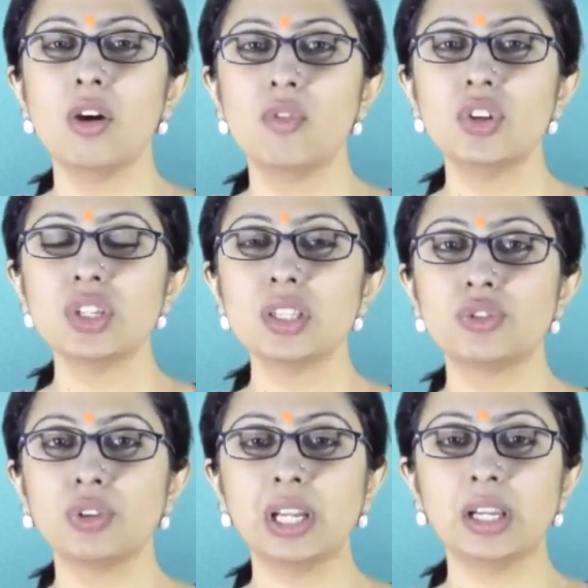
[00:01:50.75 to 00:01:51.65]
which is
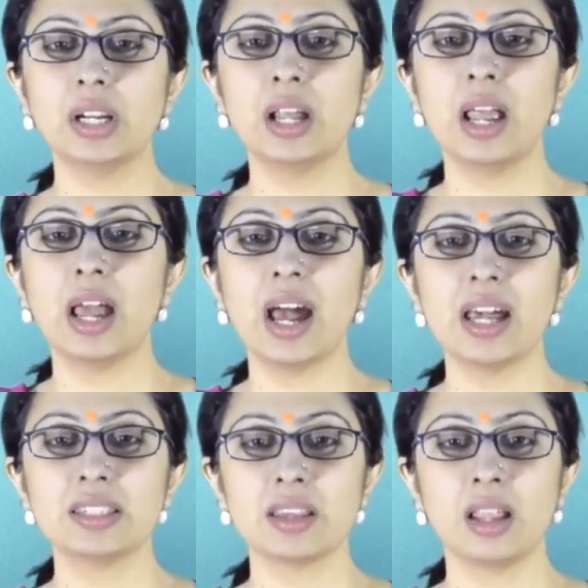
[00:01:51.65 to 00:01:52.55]
treated
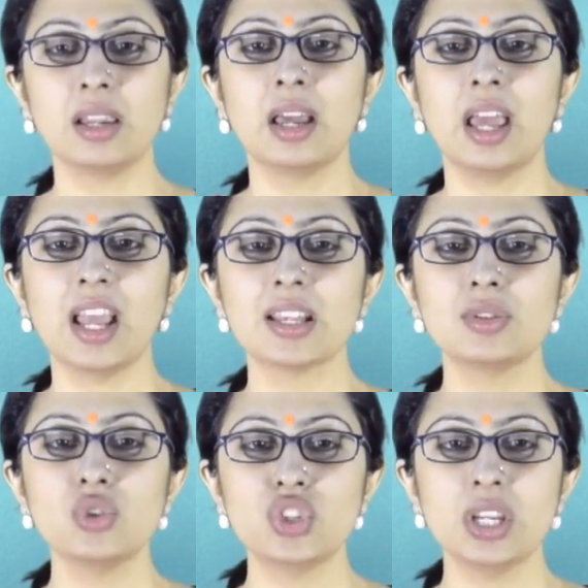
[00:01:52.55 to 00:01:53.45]
as an
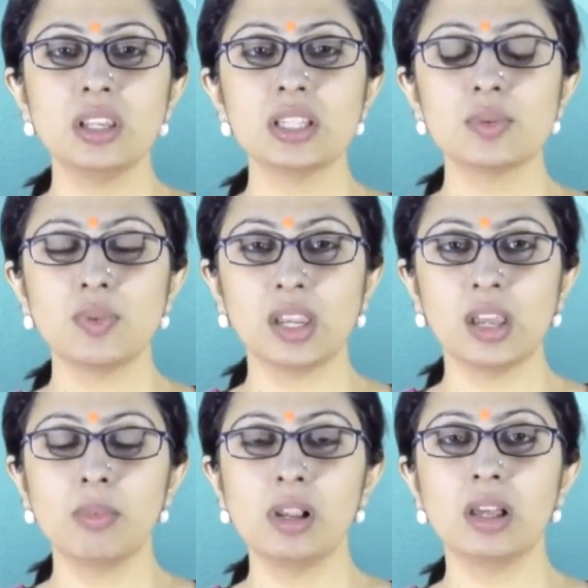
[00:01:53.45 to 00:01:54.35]
exogenous
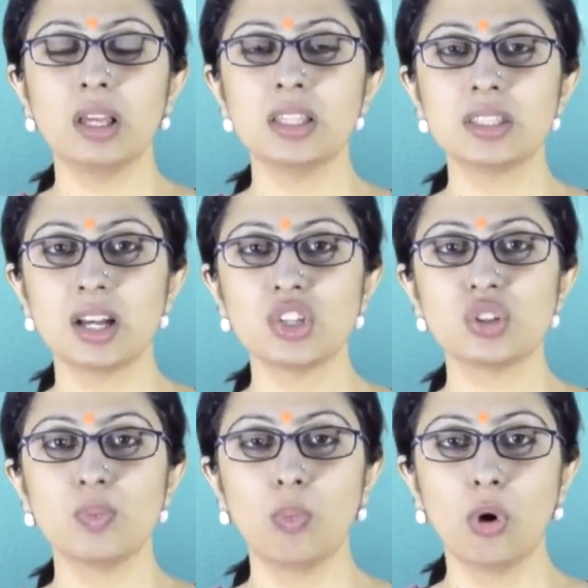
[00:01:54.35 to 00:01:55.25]
variable in such
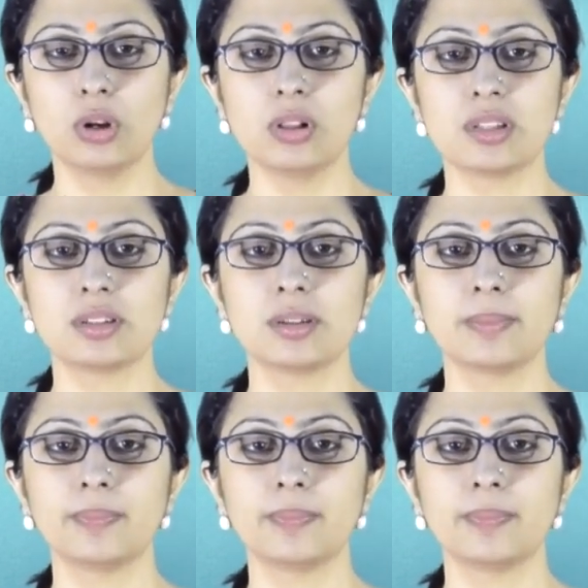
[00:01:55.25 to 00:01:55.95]
models.